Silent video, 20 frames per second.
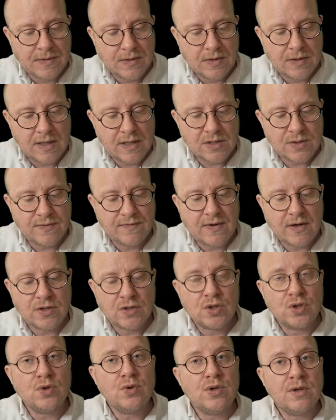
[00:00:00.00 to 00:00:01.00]
Okay, so we've
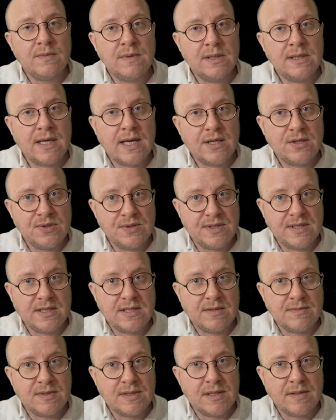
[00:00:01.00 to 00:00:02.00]
got two communication
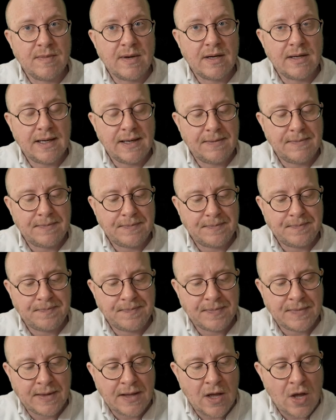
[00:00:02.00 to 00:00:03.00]
systems in the body.
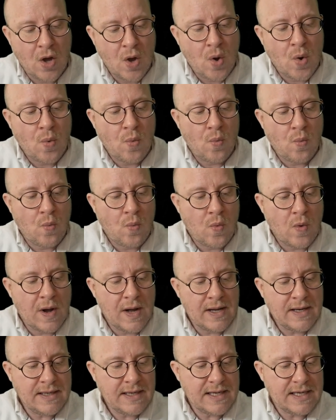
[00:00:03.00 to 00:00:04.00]

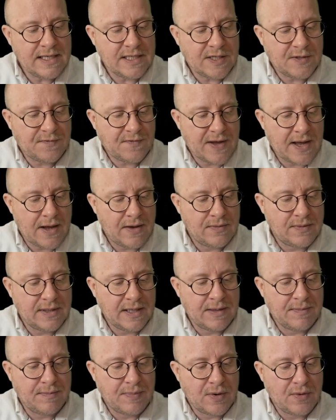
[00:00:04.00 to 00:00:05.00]
One is found
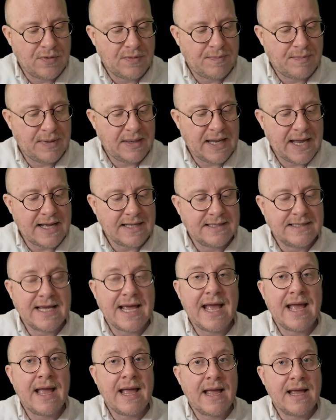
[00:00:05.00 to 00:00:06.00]
in both plants
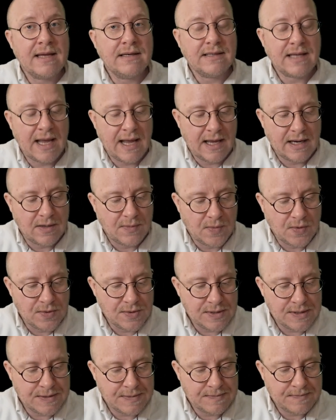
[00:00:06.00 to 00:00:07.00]
and
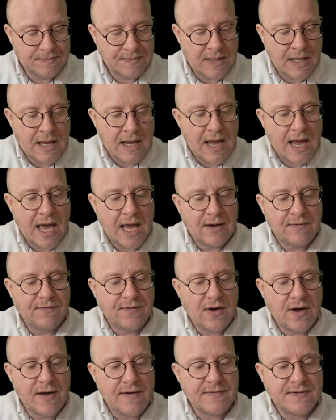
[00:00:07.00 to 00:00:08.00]
animals and
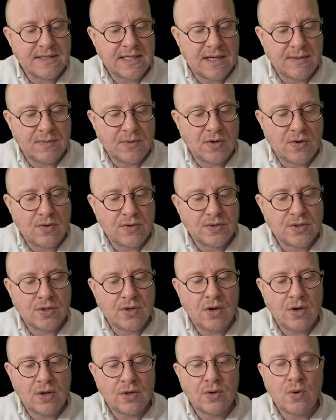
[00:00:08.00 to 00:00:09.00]
involves chemicals
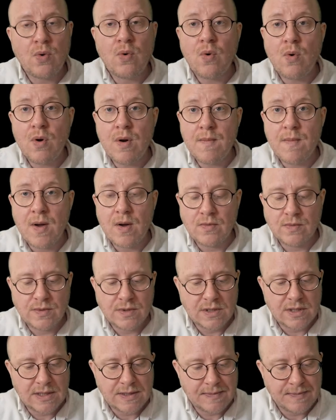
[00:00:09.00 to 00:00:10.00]
called
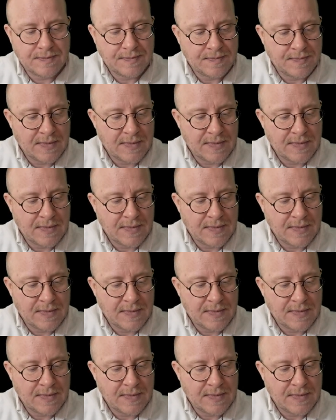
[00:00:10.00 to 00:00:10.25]
hormones